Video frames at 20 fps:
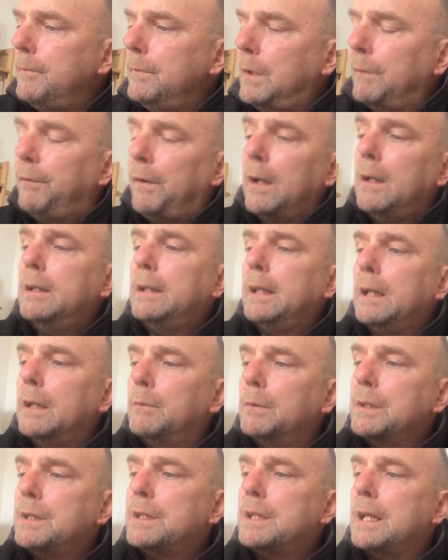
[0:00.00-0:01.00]
the final thing I
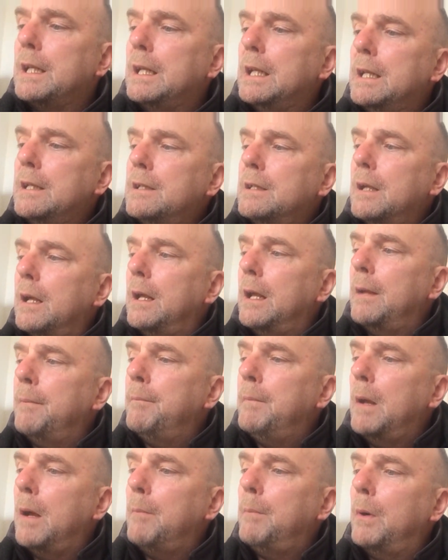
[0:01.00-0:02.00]
want to say is
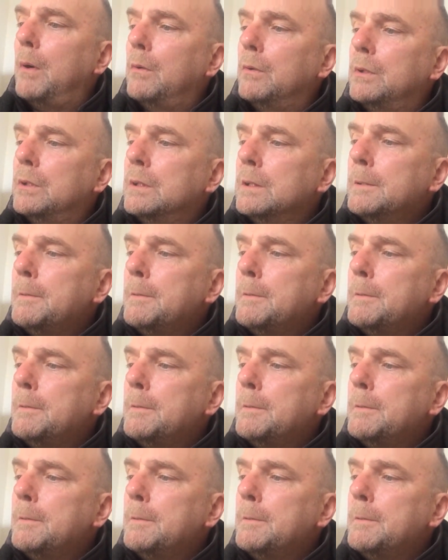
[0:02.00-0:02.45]
um, about,